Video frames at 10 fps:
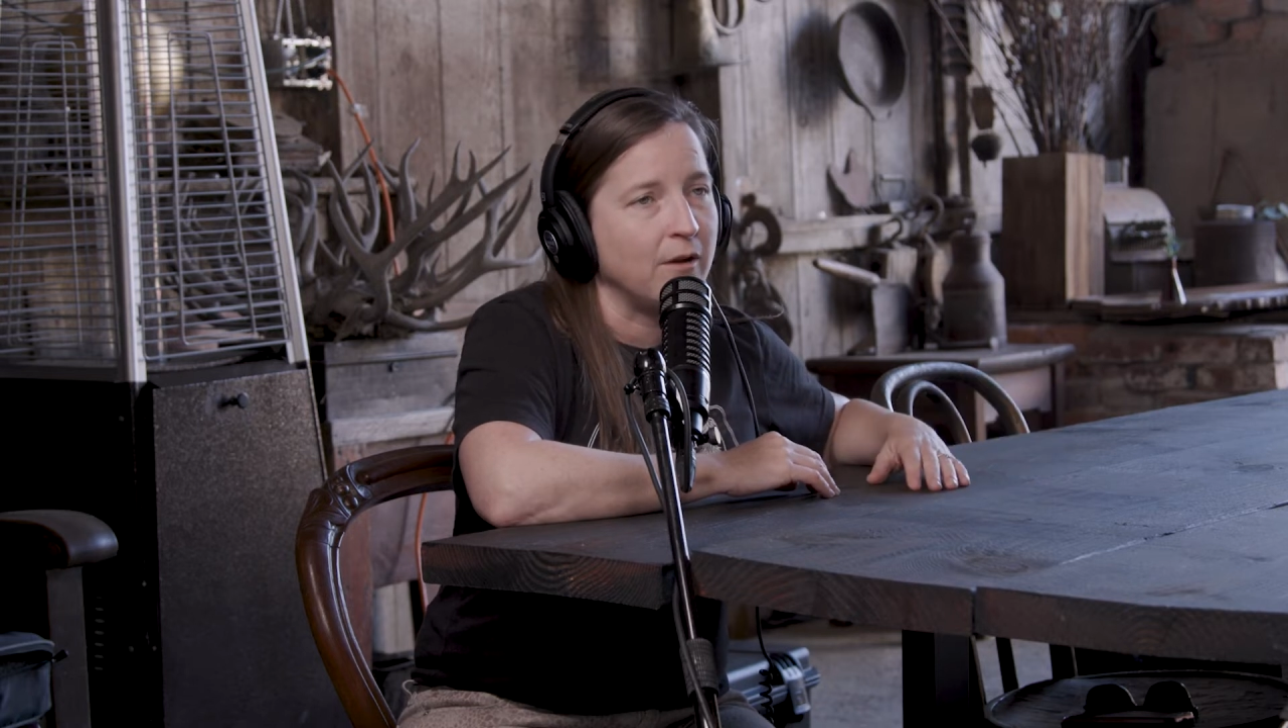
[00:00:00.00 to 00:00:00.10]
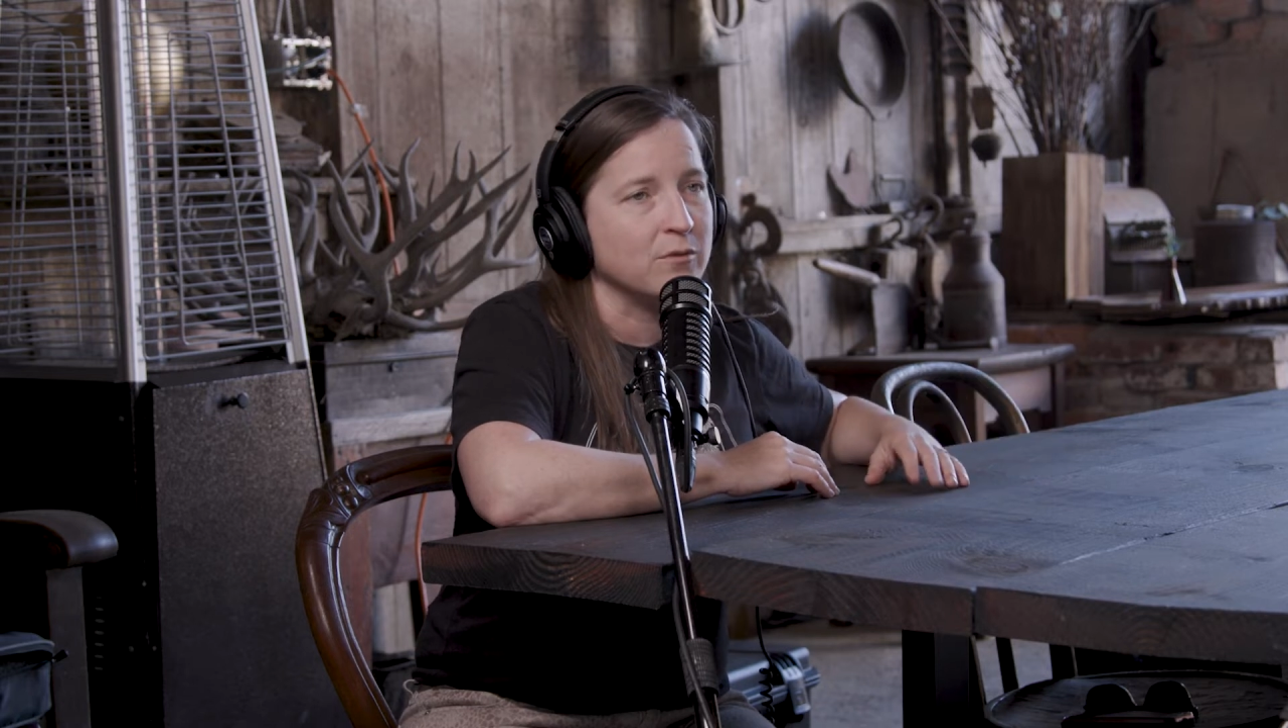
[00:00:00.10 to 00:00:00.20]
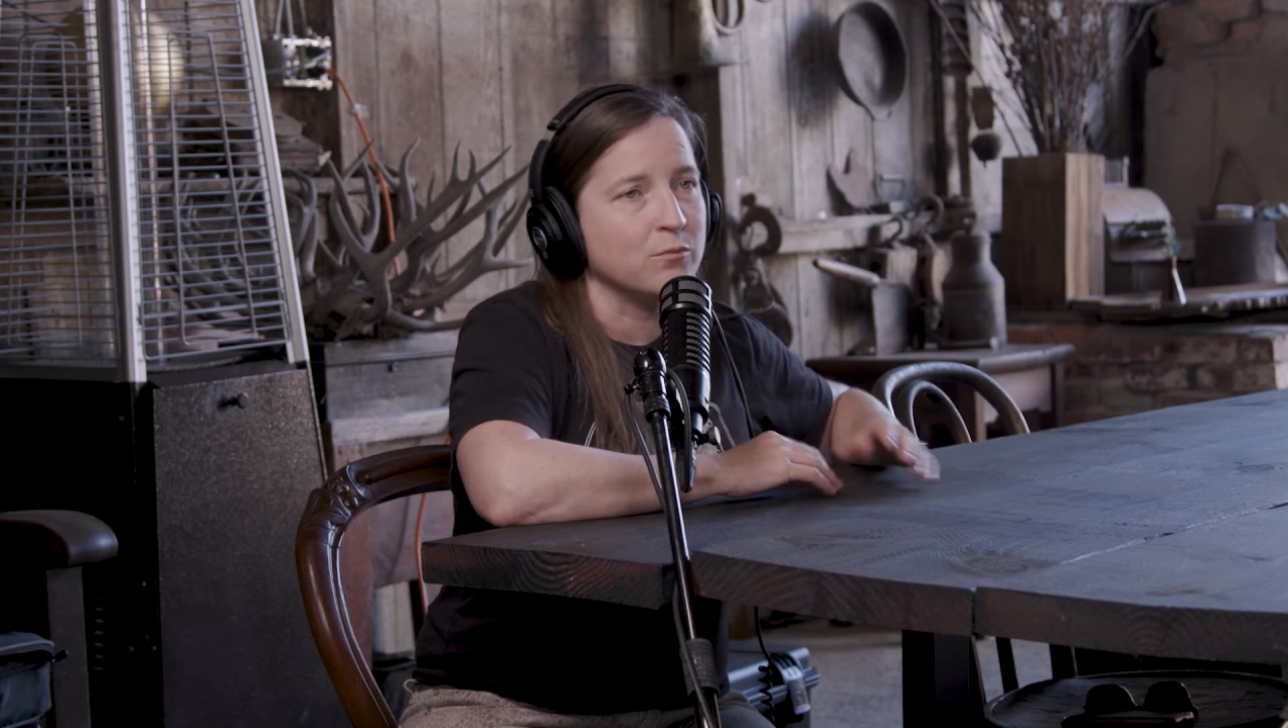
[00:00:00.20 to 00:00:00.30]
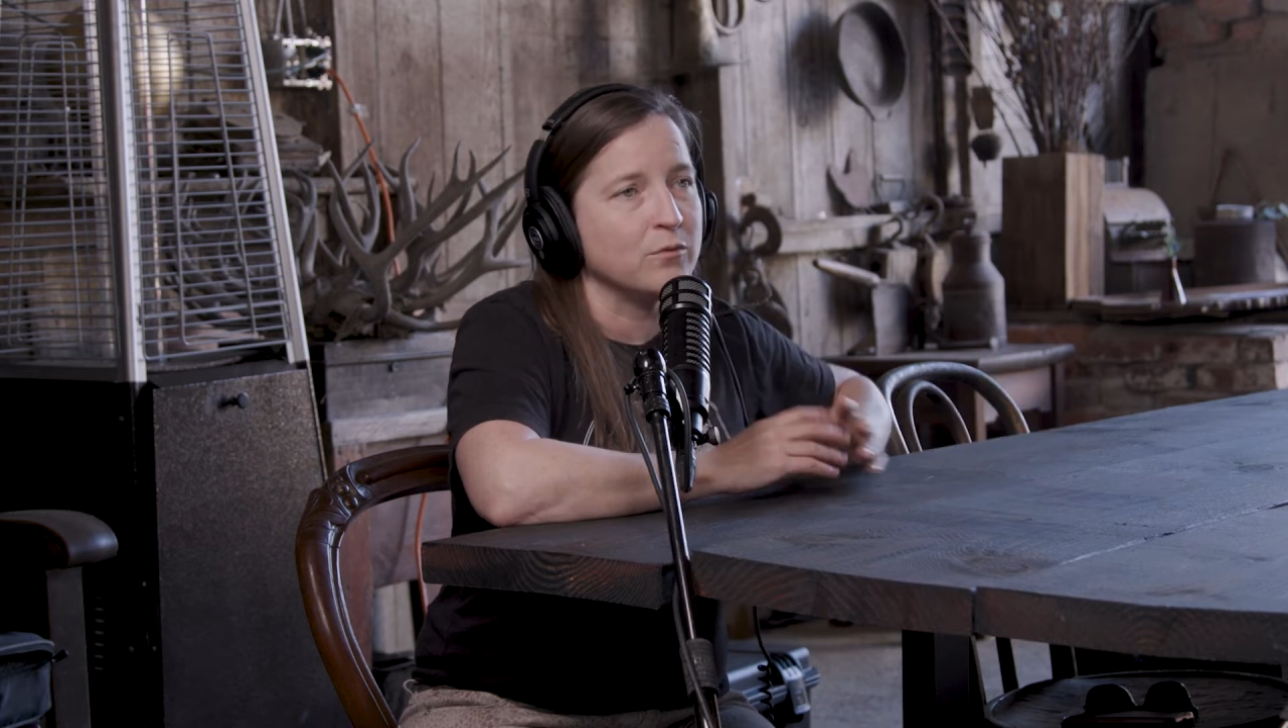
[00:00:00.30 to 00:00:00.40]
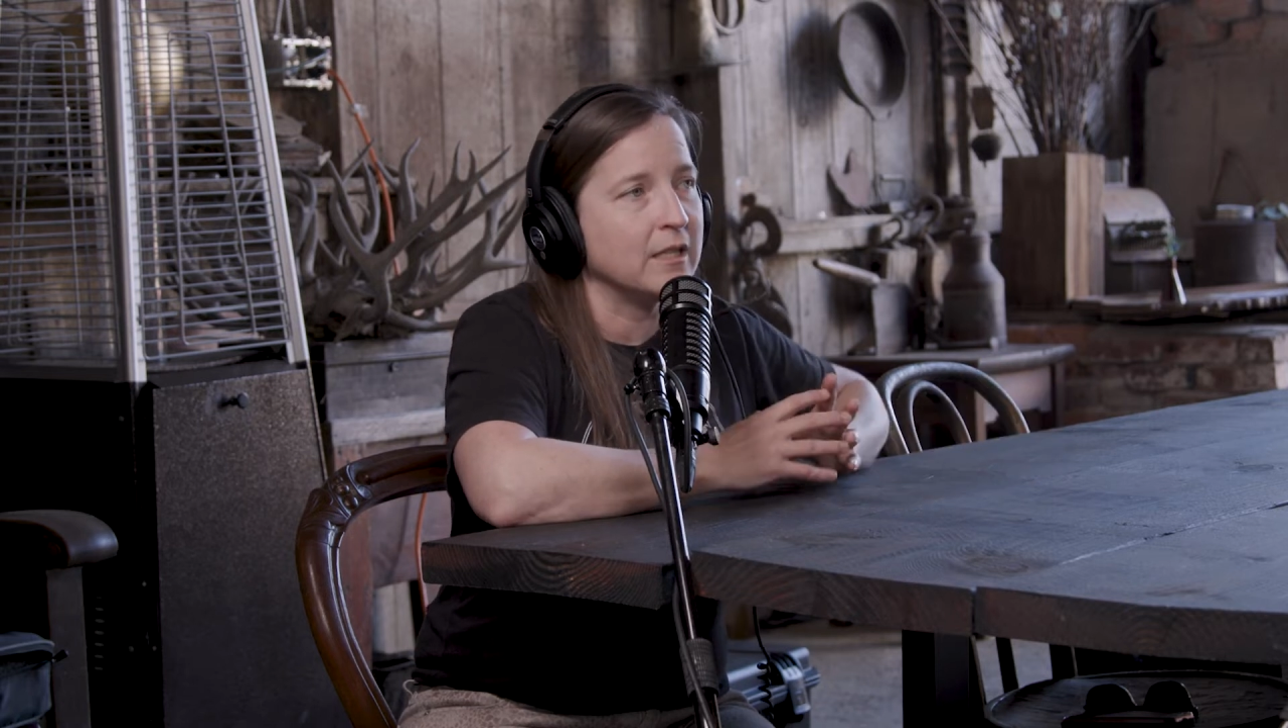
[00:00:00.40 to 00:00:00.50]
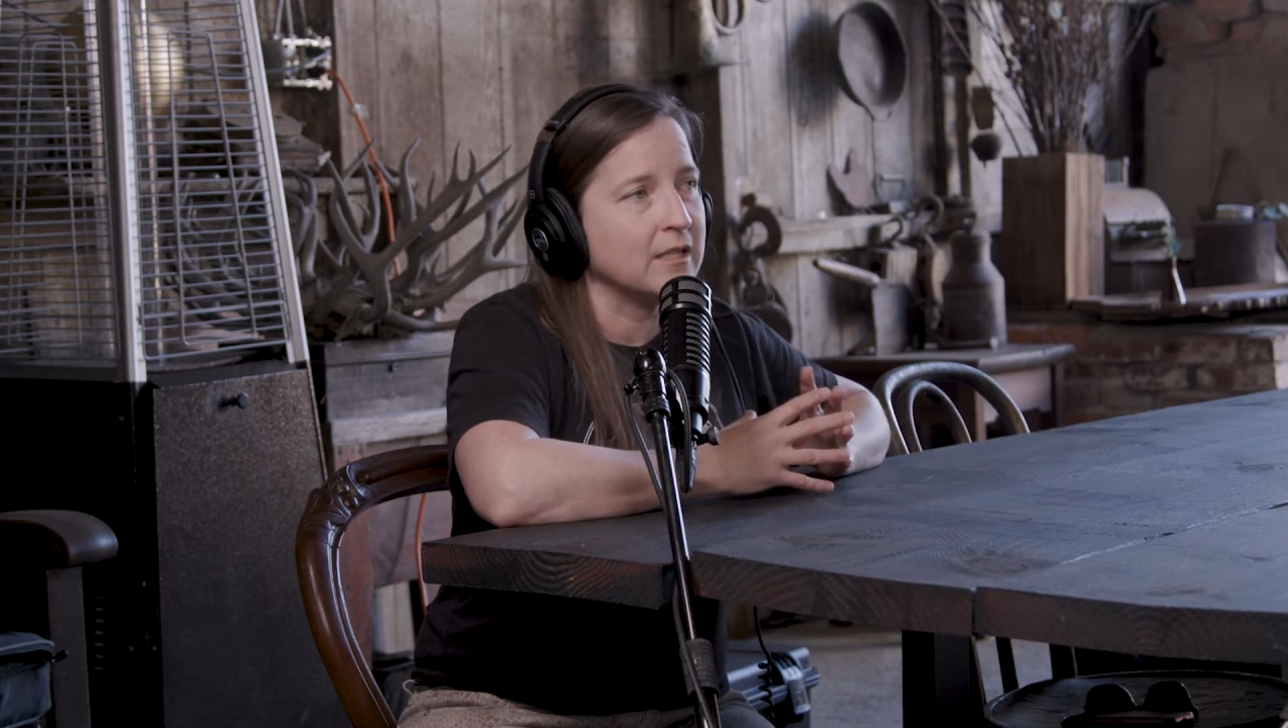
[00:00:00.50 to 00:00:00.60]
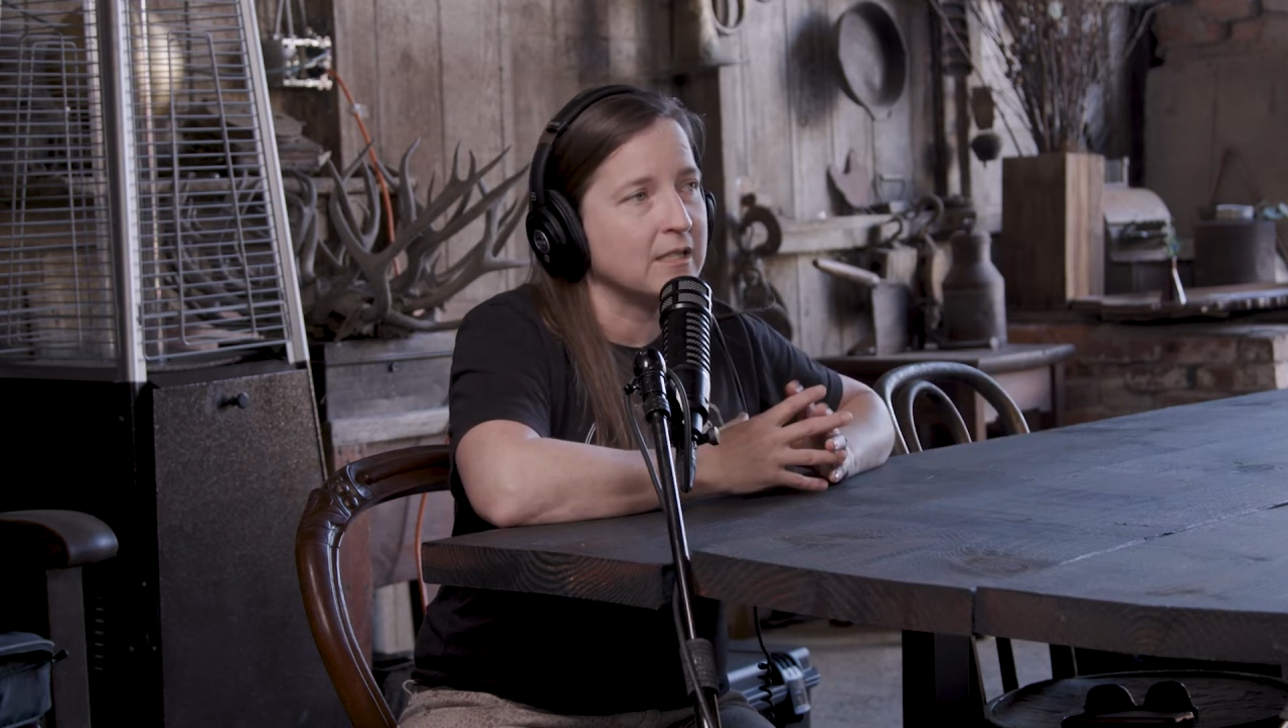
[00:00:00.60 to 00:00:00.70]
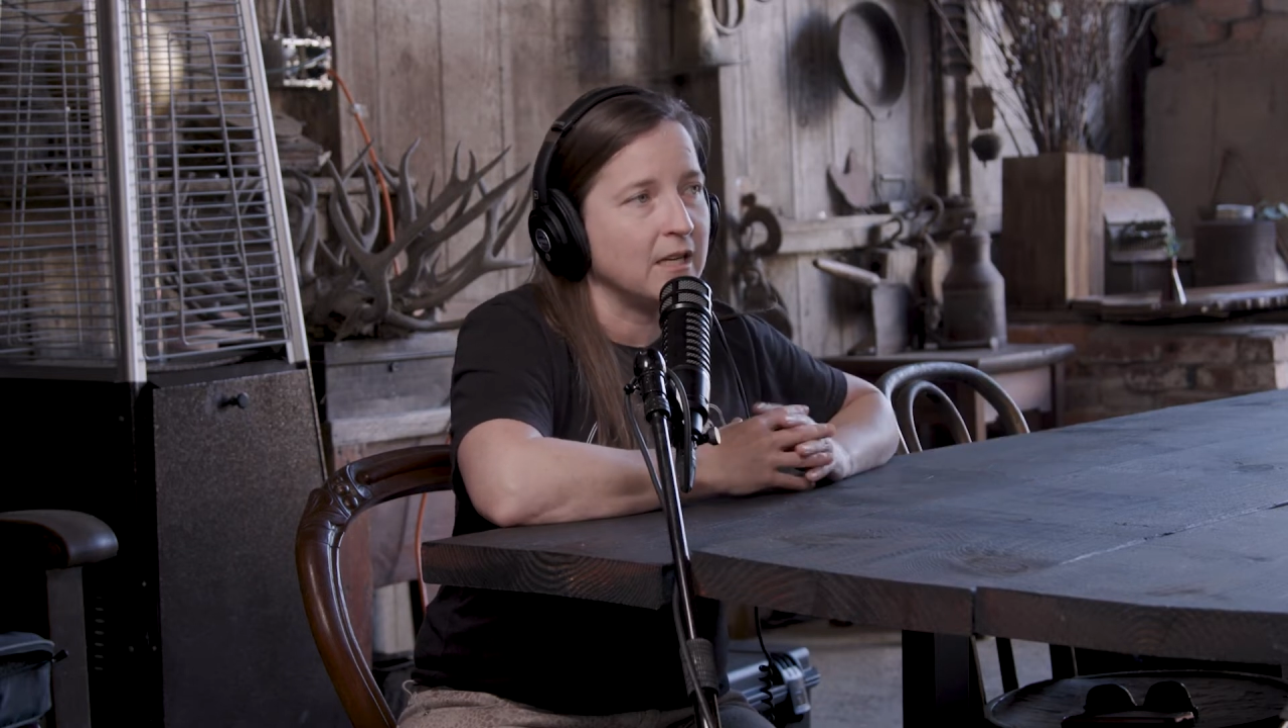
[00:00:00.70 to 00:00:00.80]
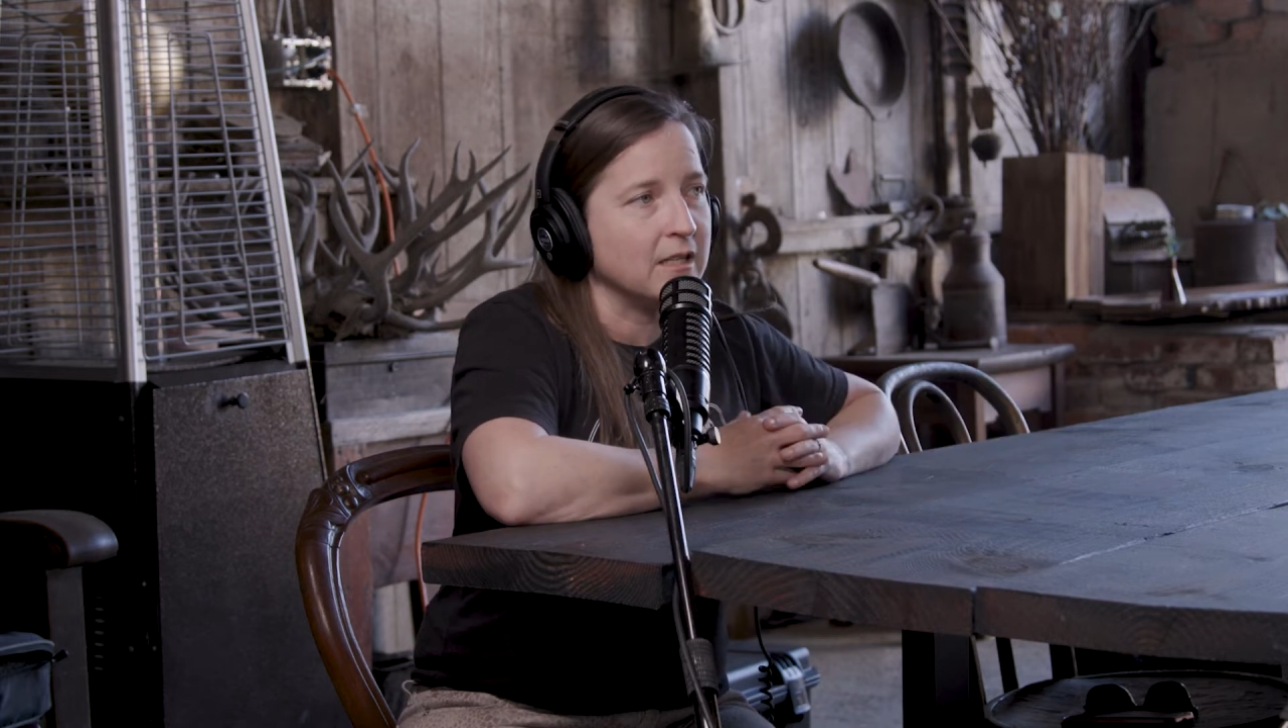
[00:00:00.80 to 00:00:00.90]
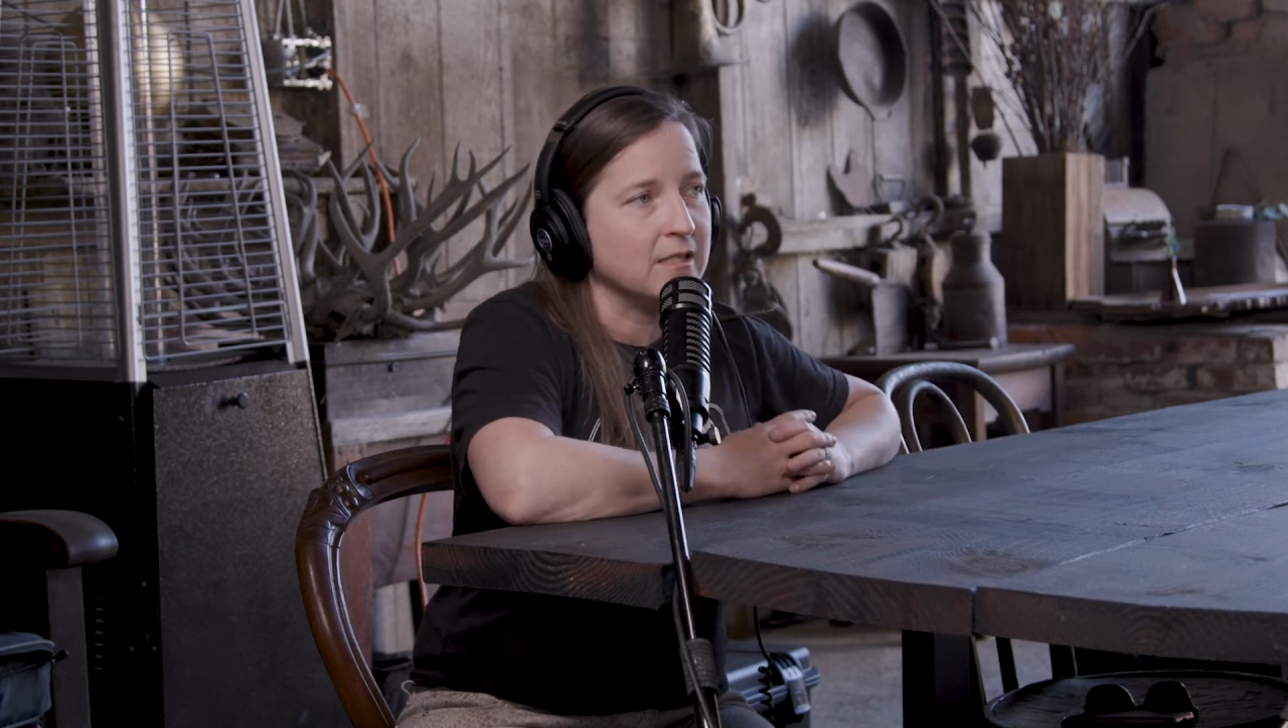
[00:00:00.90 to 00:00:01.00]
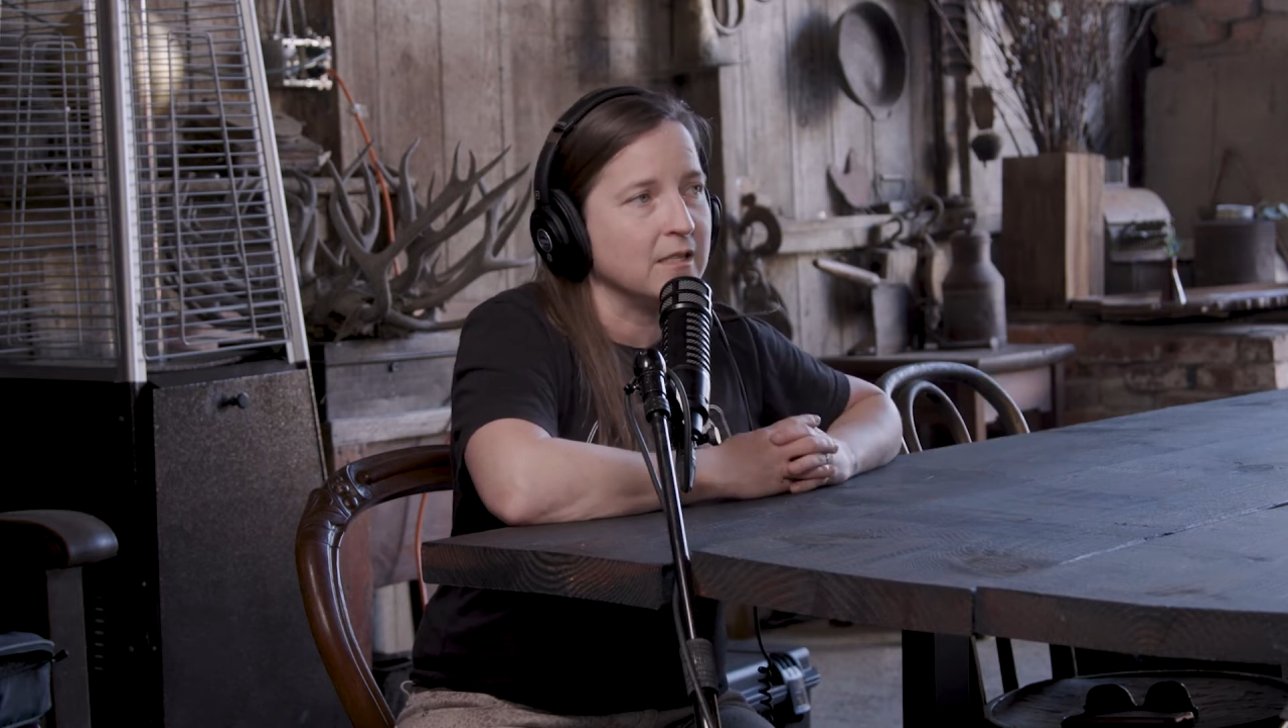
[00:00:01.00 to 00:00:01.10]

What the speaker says: I was really excited to